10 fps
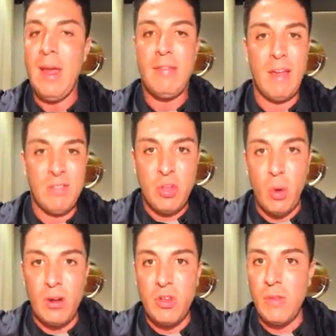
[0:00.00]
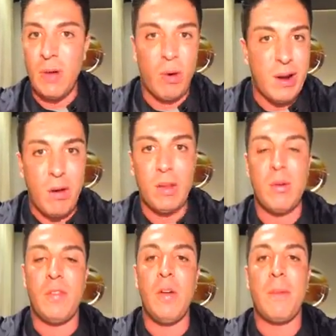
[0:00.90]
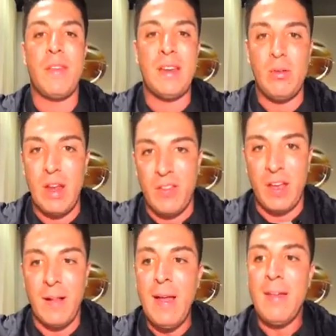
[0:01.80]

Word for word: They've joined you, they went all in with you, but they do nothing.